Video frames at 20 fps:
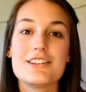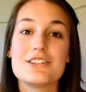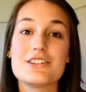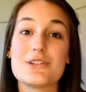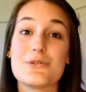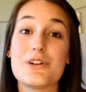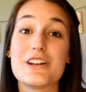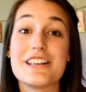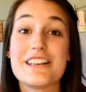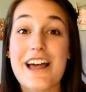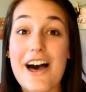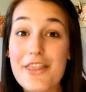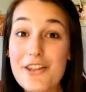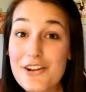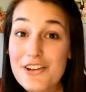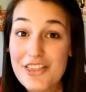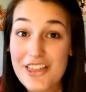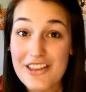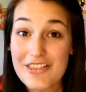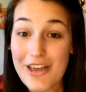So
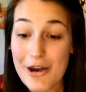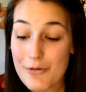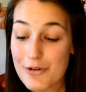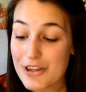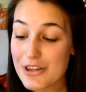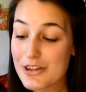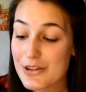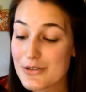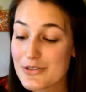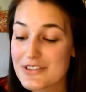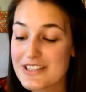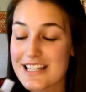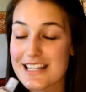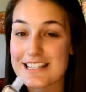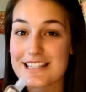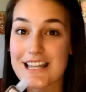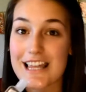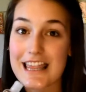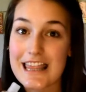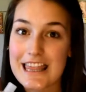another thing that we use
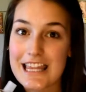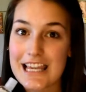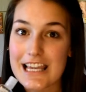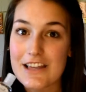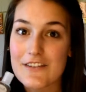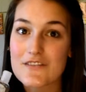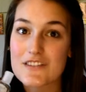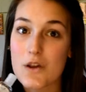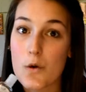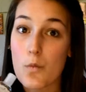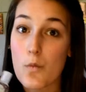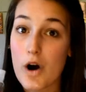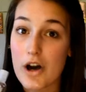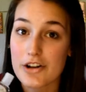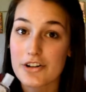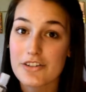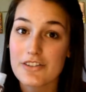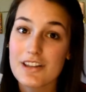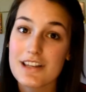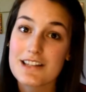is Thieves
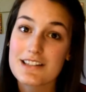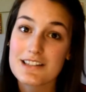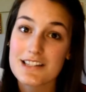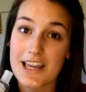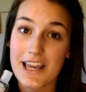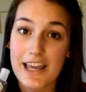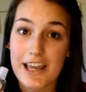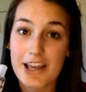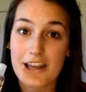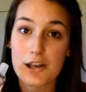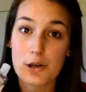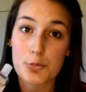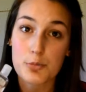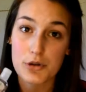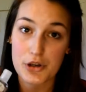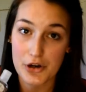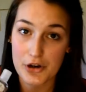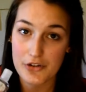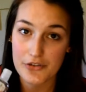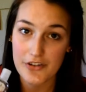Waterless
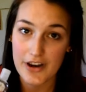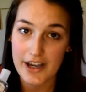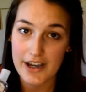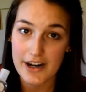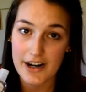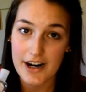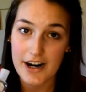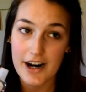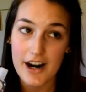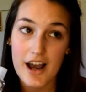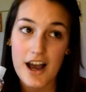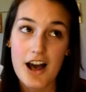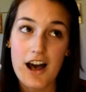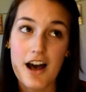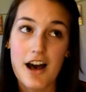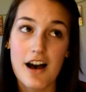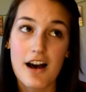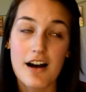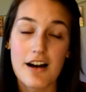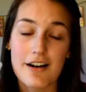Hand Purifier.
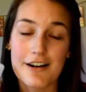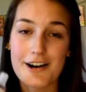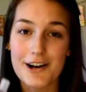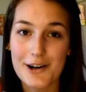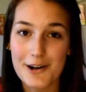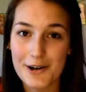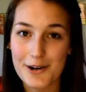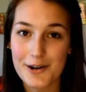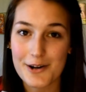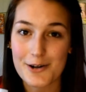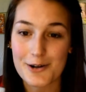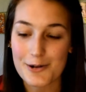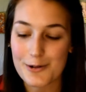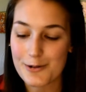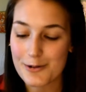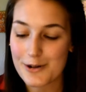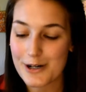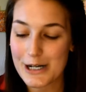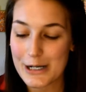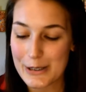
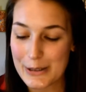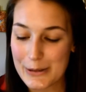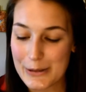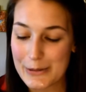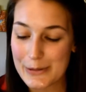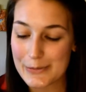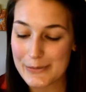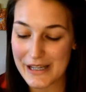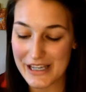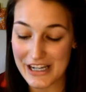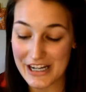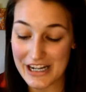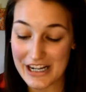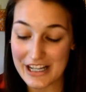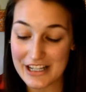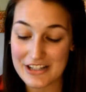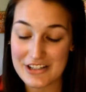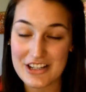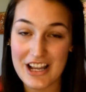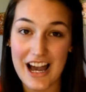Oh my
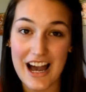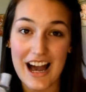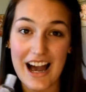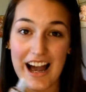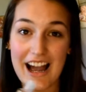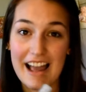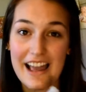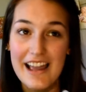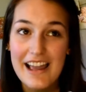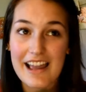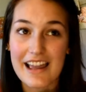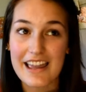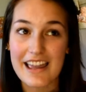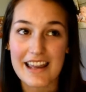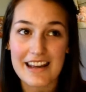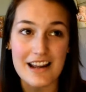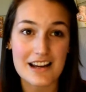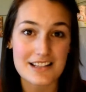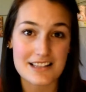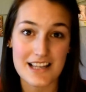gosh, I
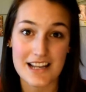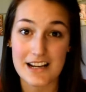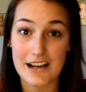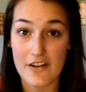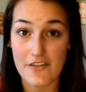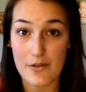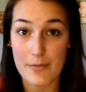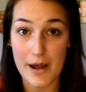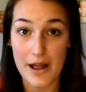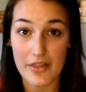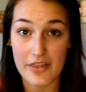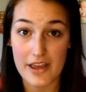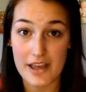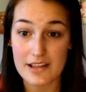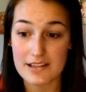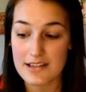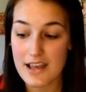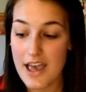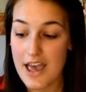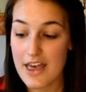cannot say enough about
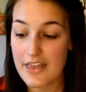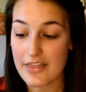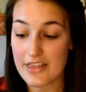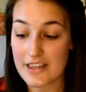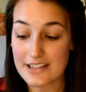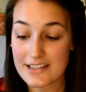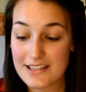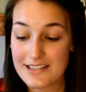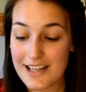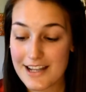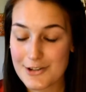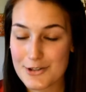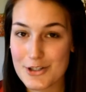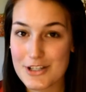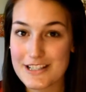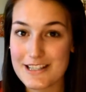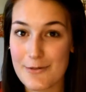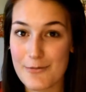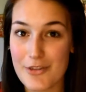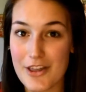this. This is
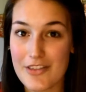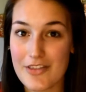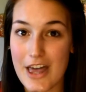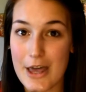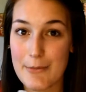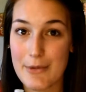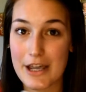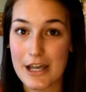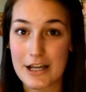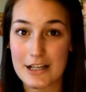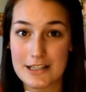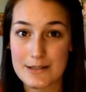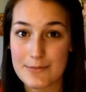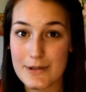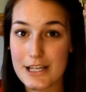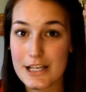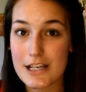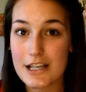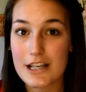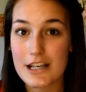actually something that my
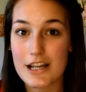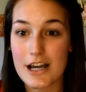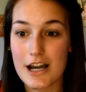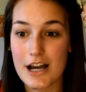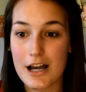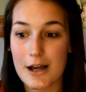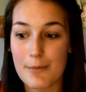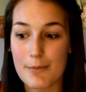husband